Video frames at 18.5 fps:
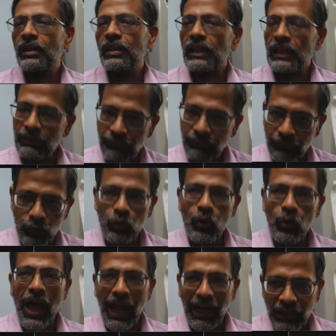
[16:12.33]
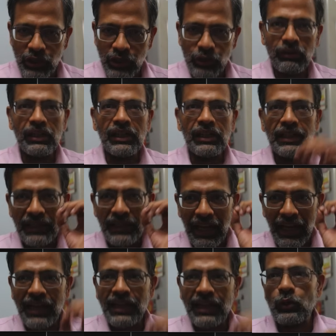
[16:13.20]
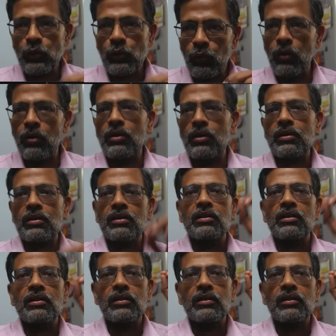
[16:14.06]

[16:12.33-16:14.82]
If you actually take your